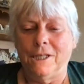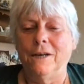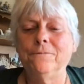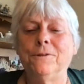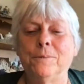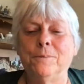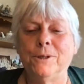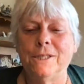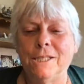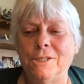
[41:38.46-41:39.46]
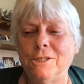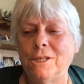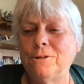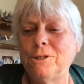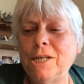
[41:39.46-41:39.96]
comfortable in
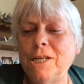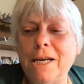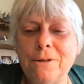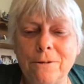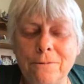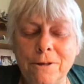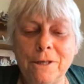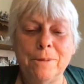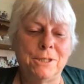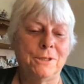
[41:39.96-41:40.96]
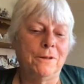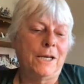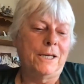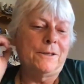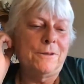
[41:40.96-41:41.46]
each other's shadow. Very much
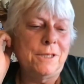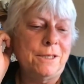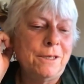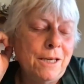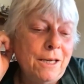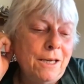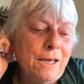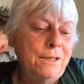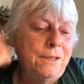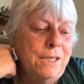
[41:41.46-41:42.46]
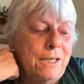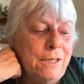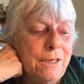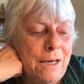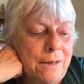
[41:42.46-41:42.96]
like the
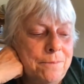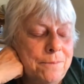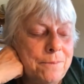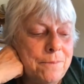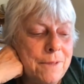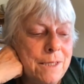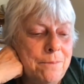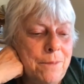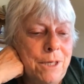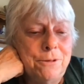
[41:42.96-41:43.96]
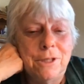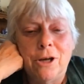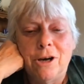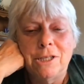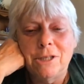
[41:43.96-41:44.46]
the uh,
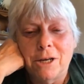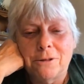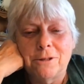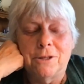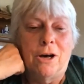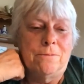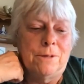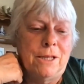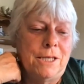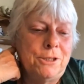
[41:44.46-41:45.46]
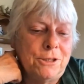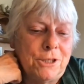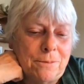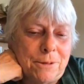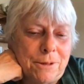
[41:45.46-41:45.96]
mother-in-law and daughter-in-law relationship